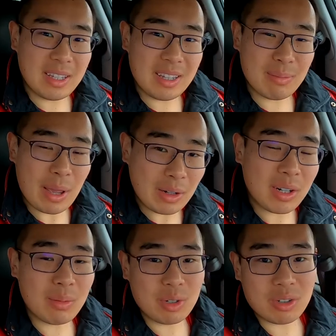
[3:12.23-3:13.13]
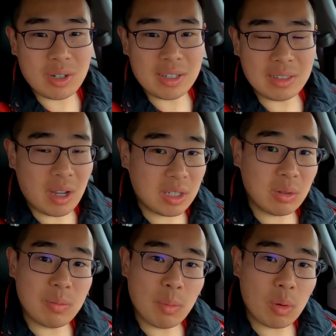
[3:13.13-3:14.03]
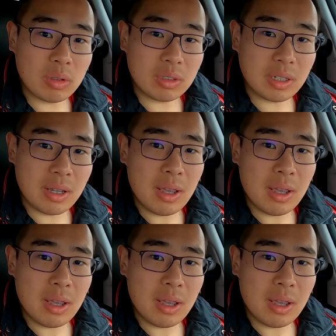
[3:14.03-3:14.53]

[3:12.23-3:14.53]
the battery temperature is not so important